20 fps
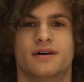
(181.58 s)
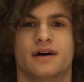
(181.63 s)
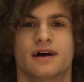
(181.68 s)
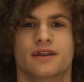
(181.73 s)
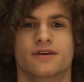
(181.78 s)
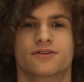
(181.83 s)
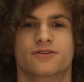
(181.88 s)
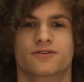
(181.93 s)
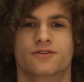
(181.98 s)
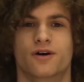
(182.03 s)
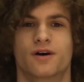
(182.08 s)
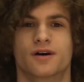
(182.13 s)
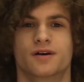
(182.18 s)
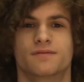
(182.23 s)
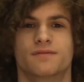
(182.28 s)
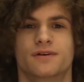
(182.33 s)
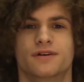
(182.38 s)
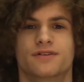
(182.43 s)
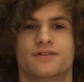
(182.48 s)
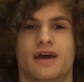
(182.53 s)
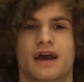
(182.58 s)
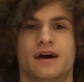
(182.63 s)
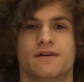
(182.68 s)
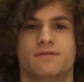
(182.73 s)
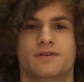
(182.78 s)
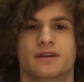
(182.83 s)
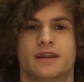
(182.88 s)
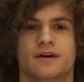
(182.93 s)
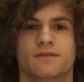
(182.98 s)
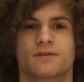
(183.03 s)
had a strong first
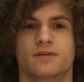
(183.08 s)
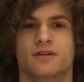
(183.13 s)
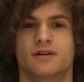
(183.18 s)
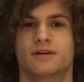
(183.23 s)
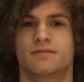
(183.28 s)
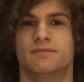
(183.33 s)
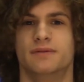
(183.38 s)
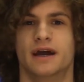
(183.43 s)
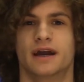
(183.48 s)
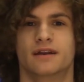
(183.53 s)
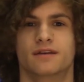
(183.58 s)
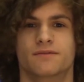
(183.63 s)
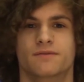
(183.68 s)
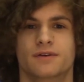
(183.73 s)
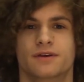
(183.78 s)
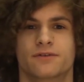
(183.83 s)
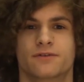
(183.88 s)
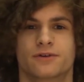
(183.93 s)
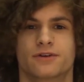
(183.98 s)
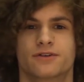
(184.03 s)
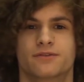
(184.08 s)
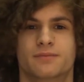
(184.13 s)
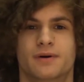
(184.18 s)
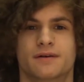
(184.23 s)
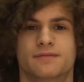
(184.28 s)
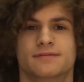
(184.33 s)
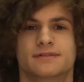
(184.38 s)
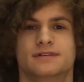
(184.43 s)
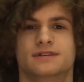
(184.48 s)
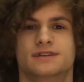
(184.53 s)
half and never looked back, defeating
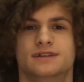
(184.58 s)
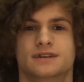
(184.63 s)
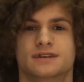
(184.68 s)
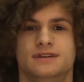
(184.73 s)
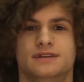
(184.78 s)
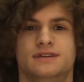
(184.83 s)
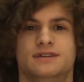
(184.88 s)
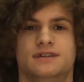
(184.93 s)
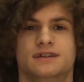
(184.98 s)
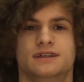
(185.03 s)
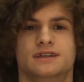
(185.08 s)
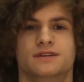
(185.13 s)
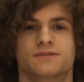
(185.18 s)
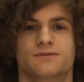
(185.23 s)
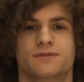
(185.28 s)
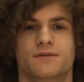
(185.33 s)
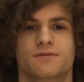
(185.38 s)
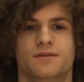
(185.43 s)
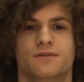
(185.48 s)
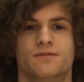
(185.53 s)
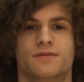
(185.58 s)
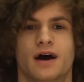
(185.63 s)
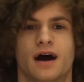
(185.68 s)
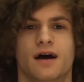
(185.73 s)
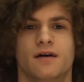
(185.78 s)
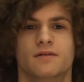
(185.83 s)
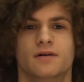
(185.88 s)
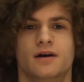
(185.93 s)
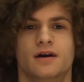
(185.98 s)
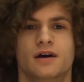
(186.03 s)
Reeths-Puffer 66 to
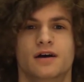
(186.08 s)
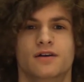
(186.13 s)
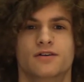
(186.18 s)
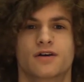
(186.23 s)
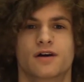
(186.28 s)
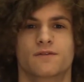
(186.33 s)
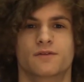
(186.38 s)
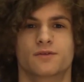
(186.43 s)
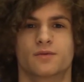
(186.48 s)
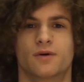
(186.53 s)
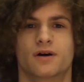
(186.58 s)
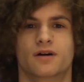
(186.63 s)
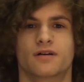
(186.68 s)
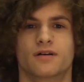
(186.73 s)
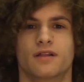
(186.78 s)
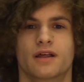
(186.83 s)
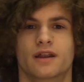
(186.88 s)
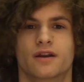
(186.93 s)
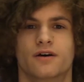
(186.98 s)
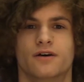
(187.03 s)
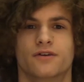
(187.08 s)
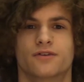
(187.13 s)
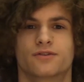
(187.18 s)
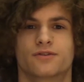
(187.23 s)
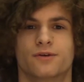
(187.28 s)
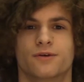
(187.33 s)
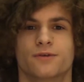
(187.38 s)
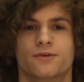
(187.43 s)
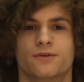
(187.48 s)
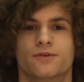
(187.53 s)
55. Jarvis Walker led all
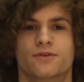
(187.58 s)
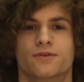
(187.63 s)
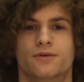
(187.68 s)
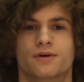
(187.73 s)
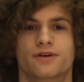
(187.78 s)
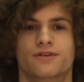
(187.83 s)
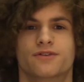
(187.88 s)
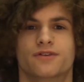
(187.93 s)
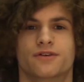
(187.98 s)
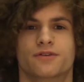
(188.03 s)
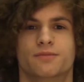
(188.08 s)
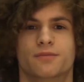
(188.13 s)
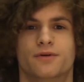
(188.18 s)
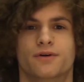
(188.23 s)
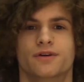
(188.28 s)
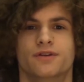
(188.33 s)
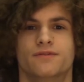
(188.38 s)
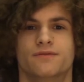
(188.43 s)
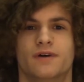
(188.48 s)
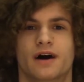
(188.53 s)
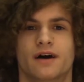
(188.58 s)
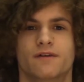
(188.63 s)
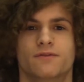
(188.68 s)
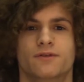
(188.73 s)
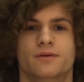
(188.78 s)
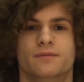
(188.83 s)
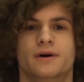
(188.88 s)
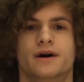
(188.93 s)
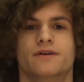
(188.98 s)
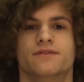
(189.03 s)
scores with 26 points, 5
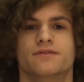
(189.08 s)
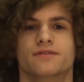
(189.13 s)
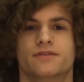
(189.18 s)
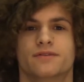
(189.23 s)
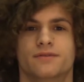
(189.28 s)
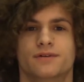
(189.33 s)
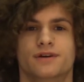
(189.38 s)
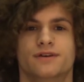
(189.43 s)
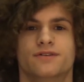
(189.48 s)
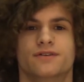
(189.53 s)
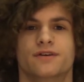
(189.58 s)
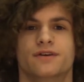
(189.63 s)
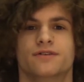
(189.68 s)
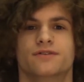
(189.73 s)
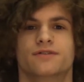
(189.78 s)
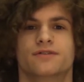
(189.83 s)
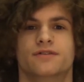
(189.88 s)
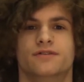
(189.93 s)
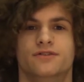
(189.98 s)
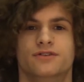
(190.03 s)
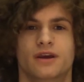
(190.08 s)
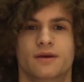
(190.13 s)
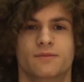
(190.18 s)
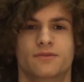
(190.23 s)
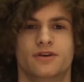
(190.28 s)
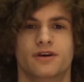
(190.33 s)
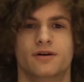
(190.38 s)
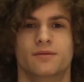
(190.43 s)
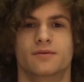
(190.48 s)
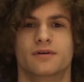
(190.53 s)
rebounds, and 3 assists. James
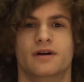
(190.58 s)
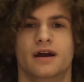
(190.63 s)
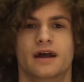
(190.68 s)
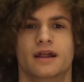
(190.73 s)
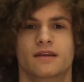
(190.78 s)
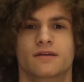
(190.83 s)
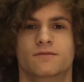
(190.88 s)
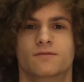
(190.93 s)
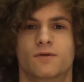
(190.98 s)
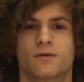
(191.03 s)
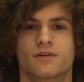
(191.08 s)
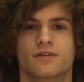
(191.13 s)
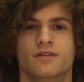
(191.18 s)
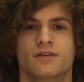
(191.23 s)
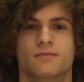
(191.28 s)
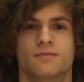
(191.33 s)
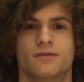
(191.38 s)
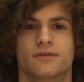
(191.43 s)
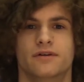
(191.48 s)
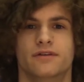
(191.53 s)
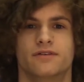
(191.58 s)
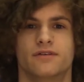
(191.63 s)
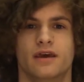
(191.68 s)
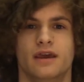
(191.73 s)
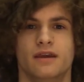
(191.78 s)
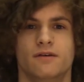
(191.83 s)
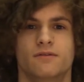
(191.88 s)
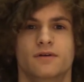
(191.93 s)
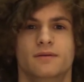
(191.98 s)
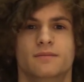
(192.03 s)
Gilbert added 14 points,
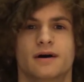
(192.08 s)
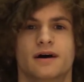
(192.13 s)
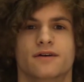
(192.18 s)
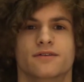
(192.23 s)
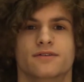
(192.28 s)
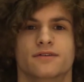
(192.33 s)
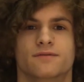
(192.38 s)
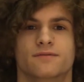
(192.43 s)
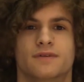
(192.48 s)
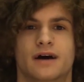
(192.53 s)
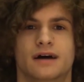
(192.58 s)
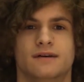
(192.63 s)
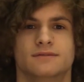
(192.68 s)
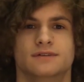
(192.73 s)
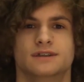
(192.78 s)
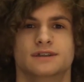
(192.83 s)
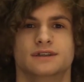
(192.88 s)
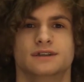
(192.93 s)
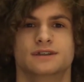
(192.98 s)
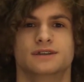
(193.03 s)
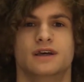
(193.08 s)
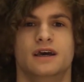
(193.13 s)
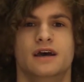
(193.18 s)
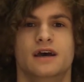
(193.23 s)
8 rebounds, and 5 assists,